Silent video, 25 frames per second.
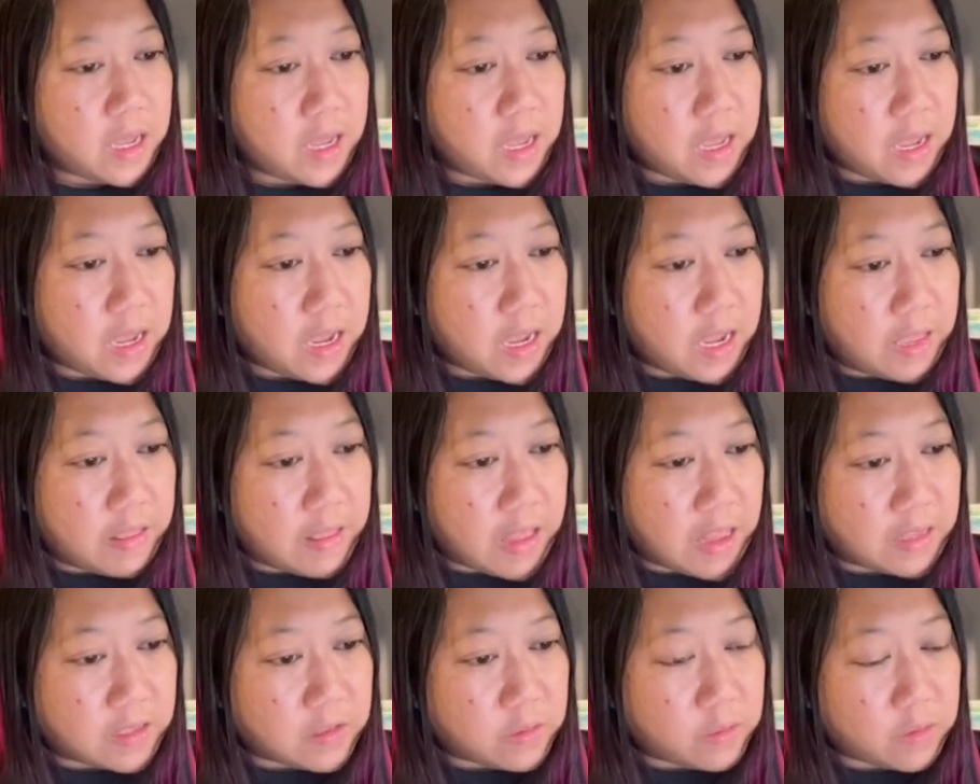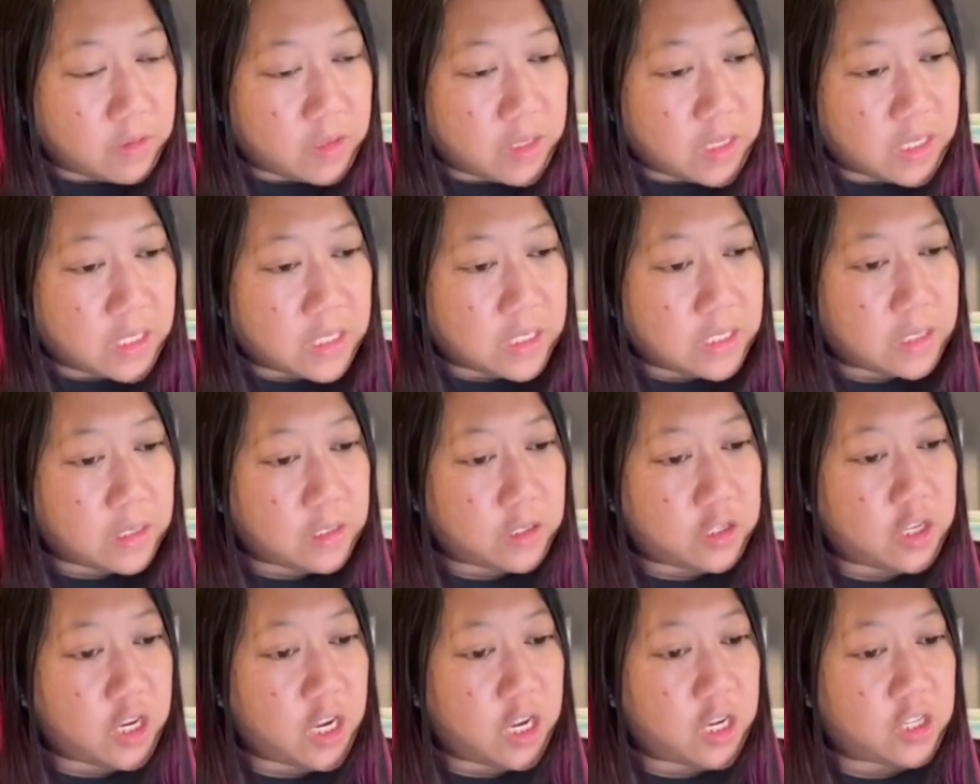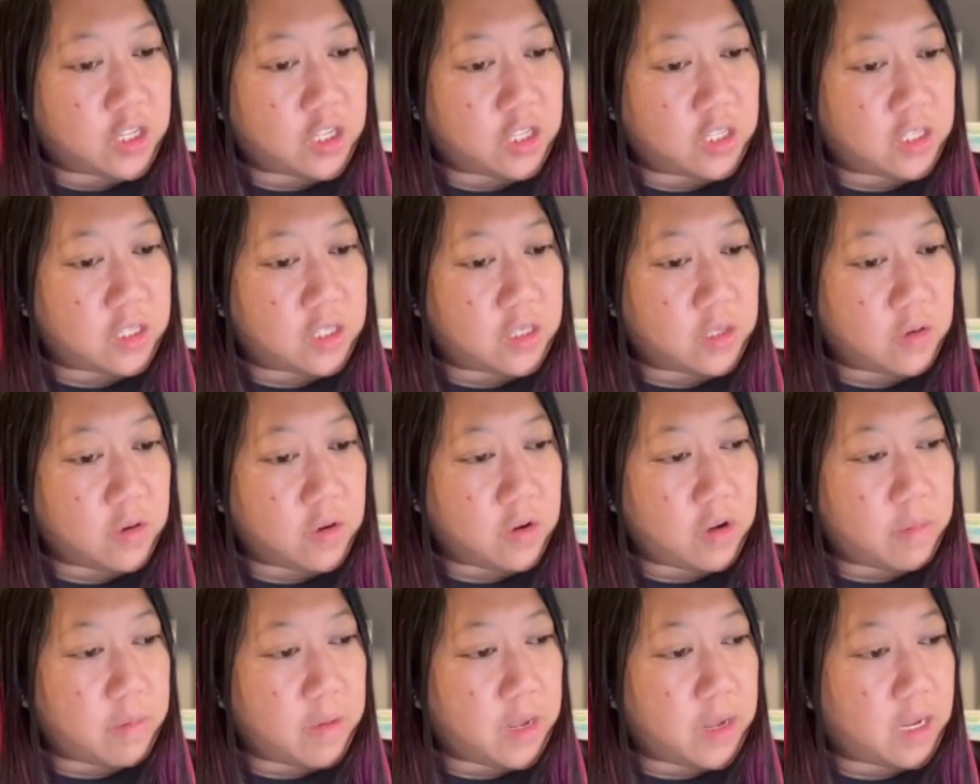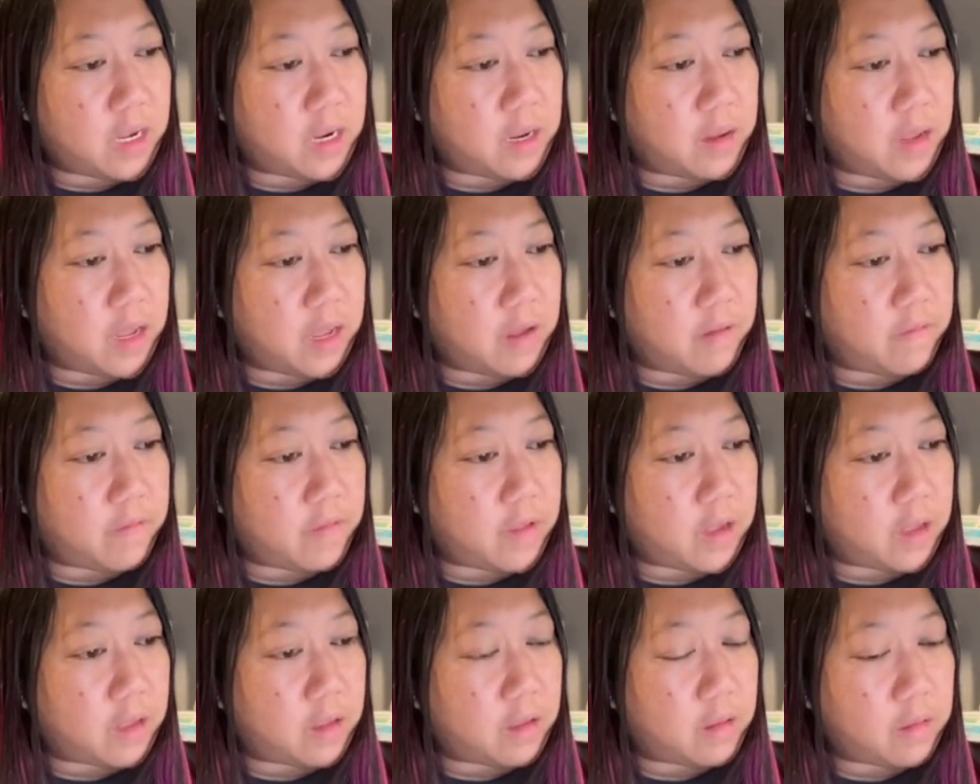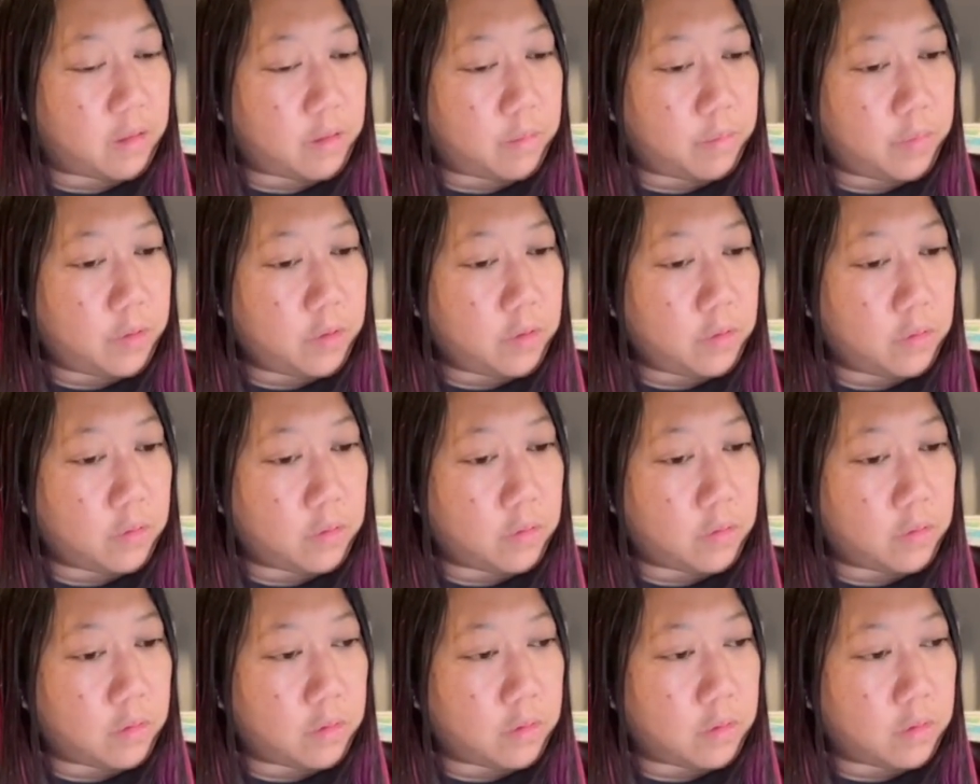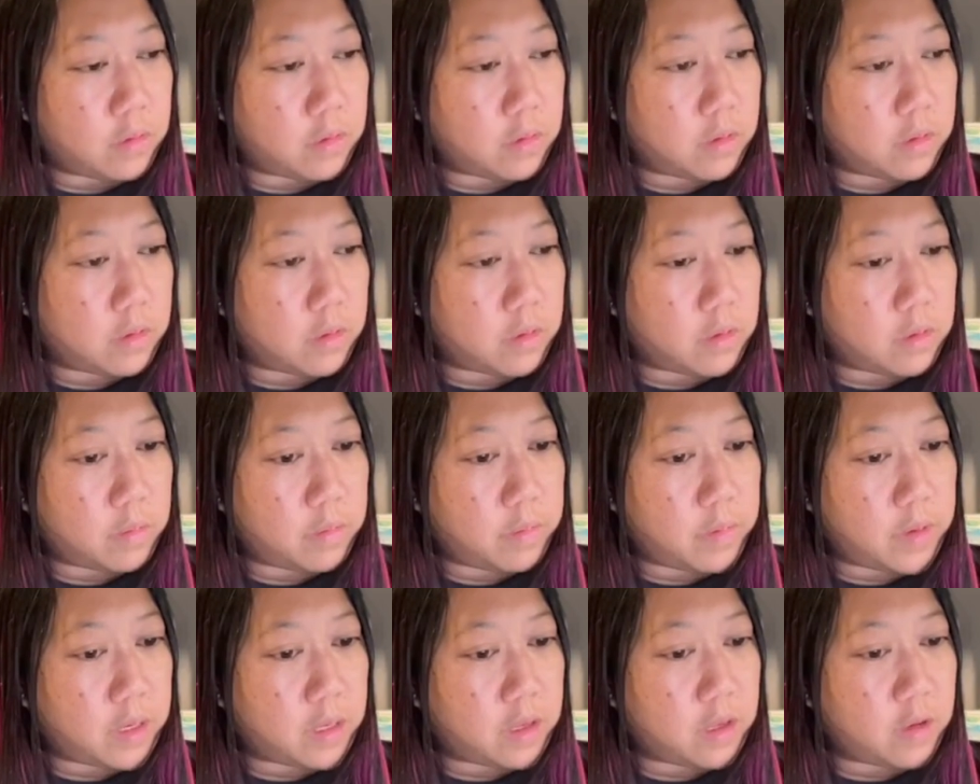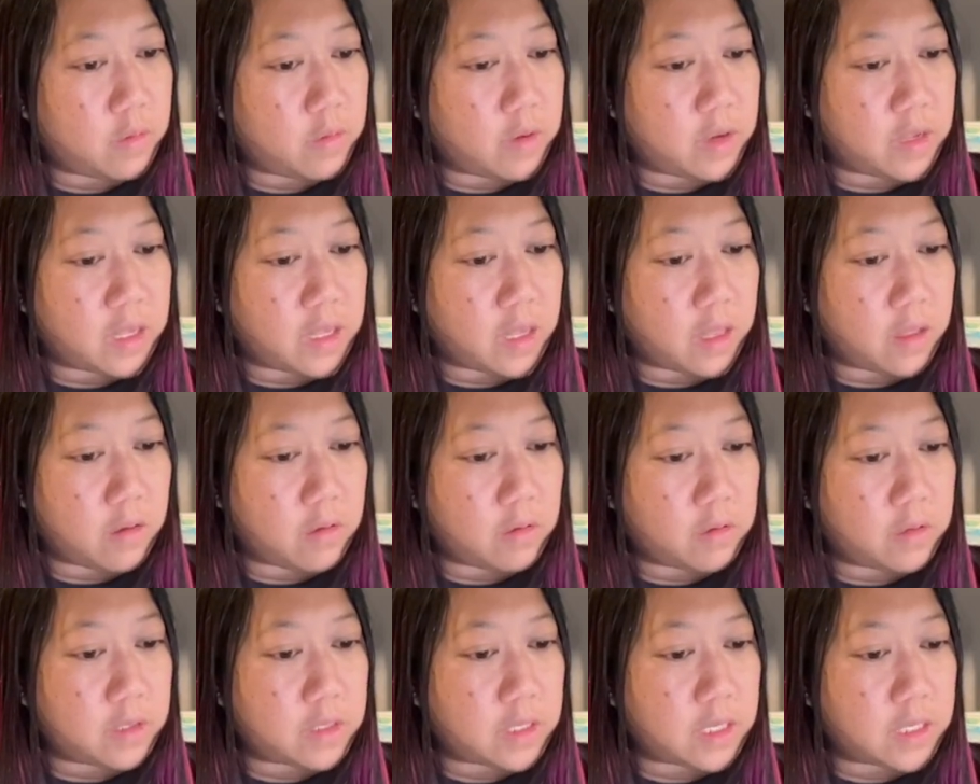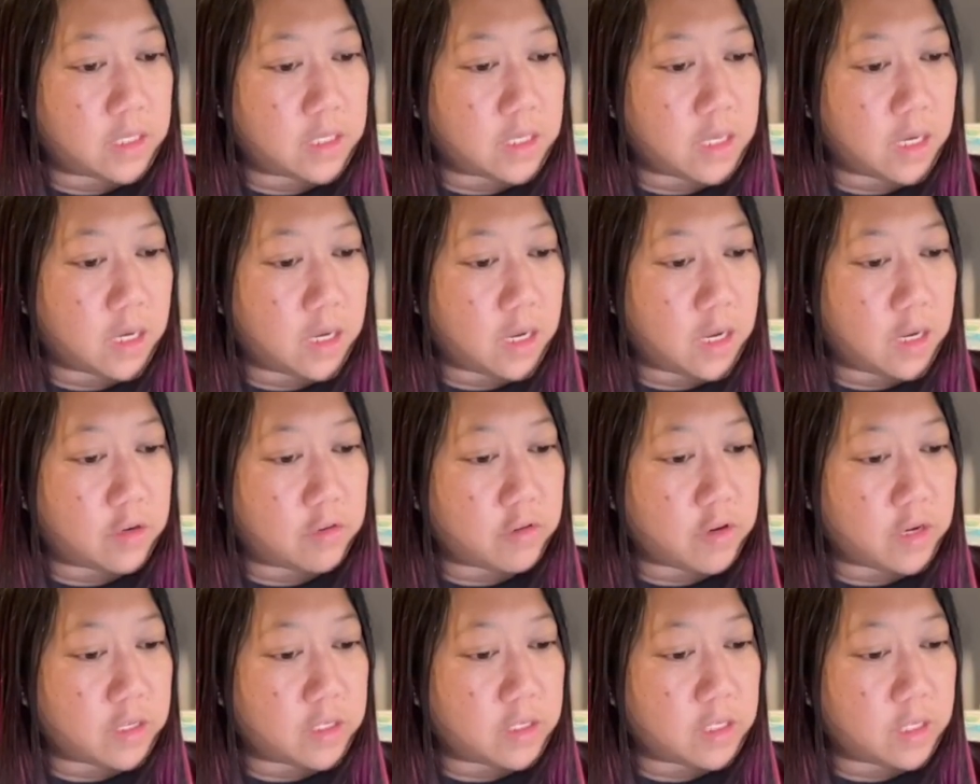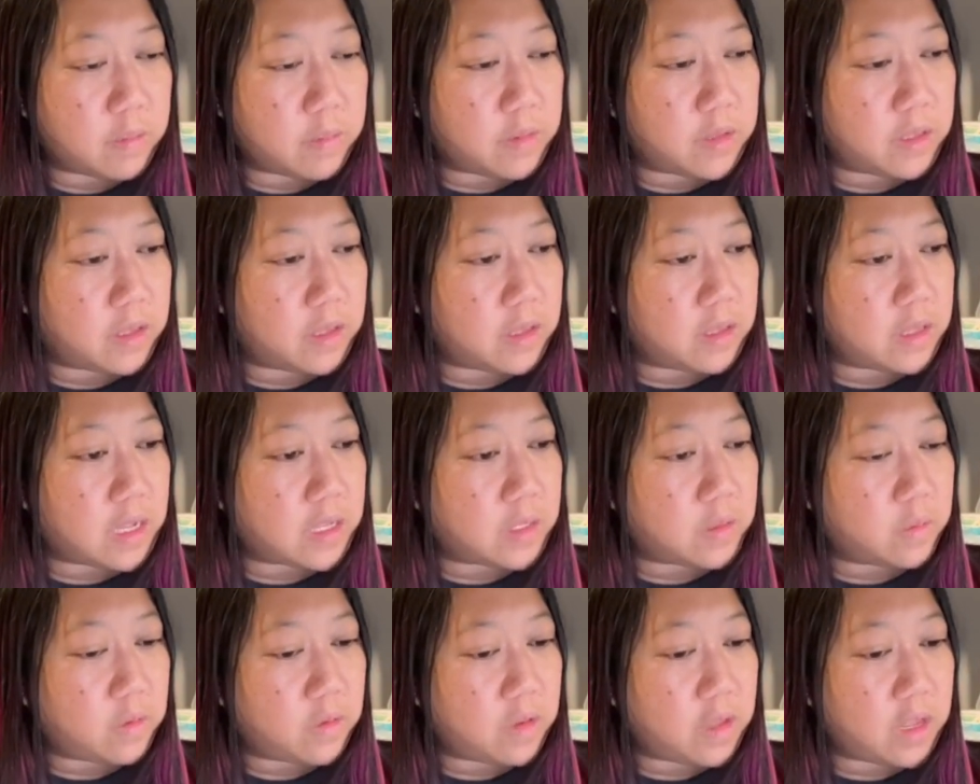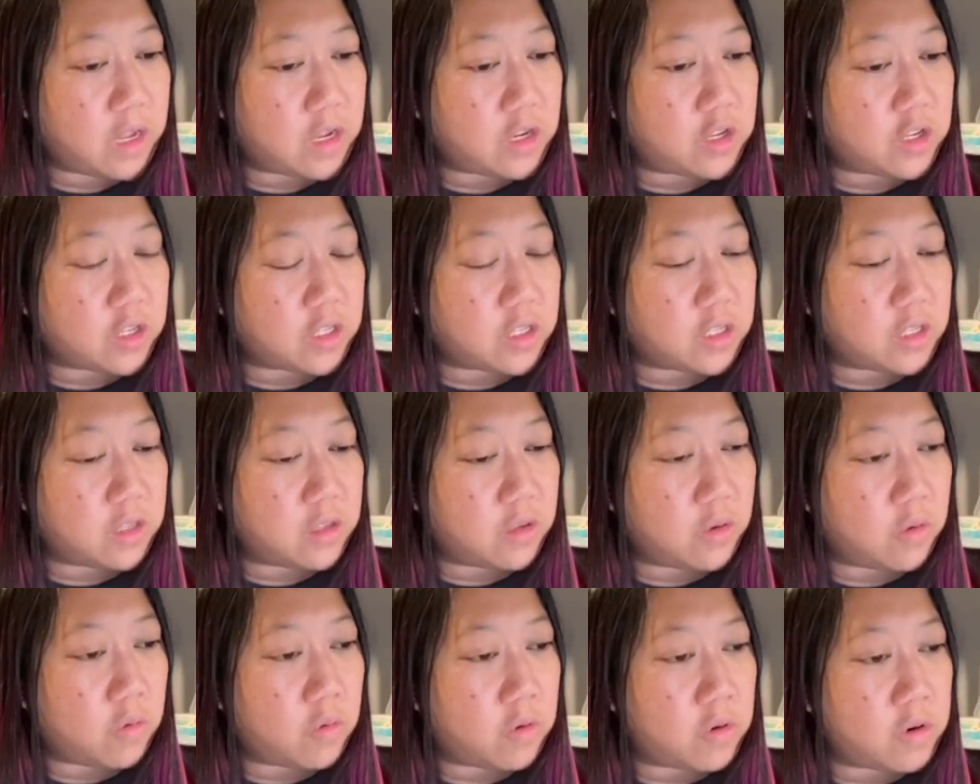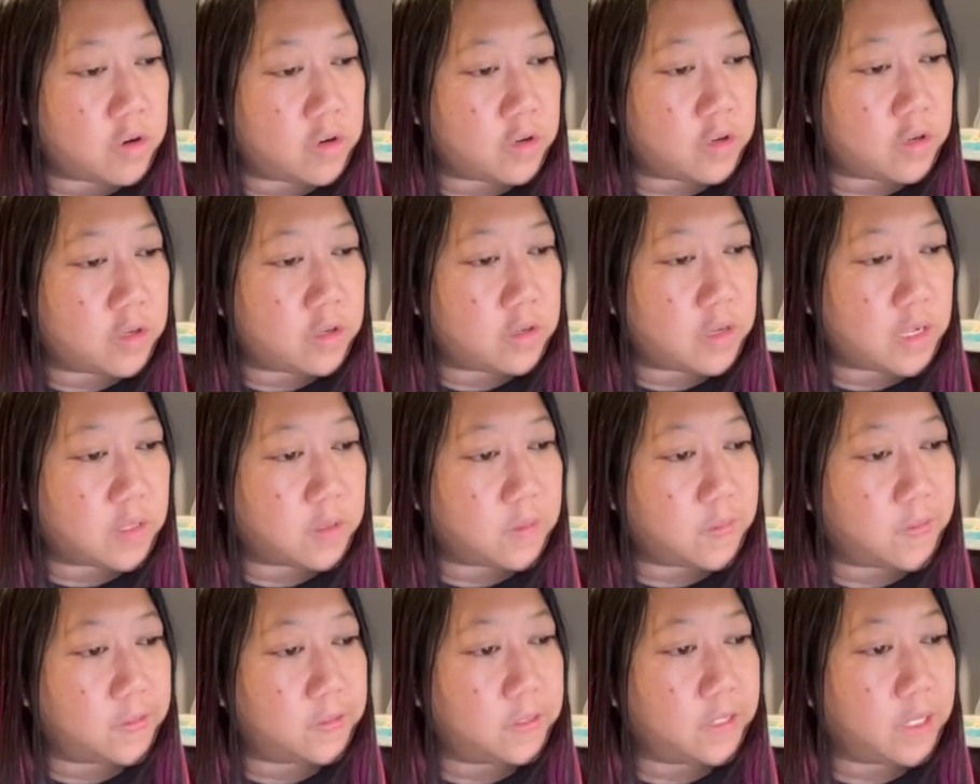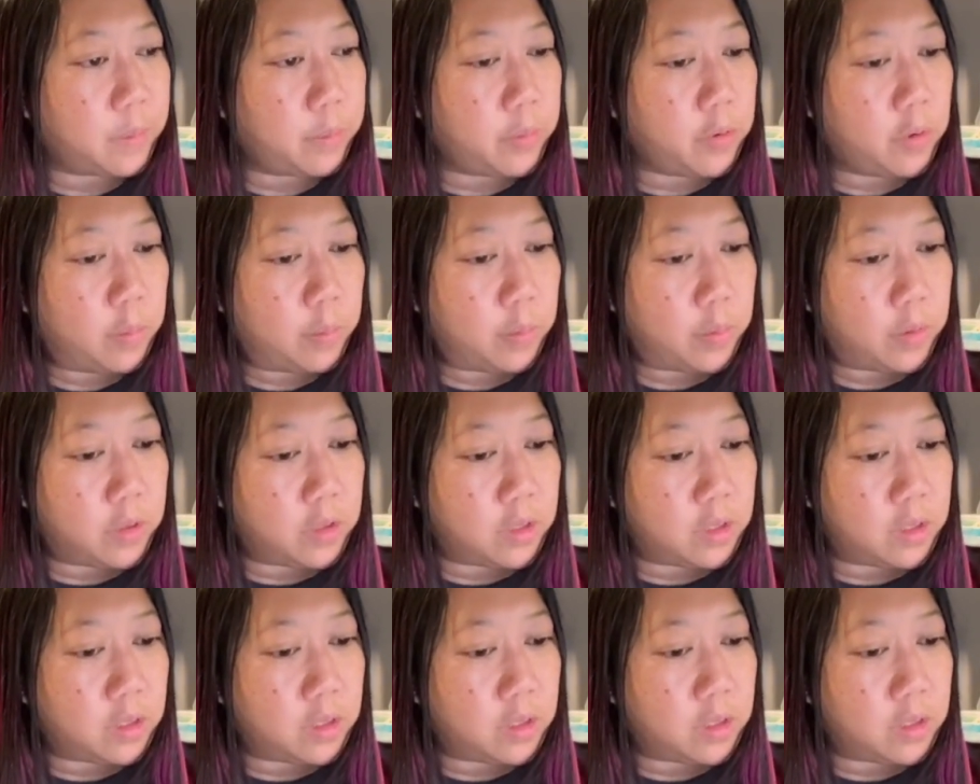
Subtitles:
And that's where this changes, so you can make it have like the blue. You don't want yellow because that's not contrasting, but that's where they adjusted the orange. That's what it looks like, purple.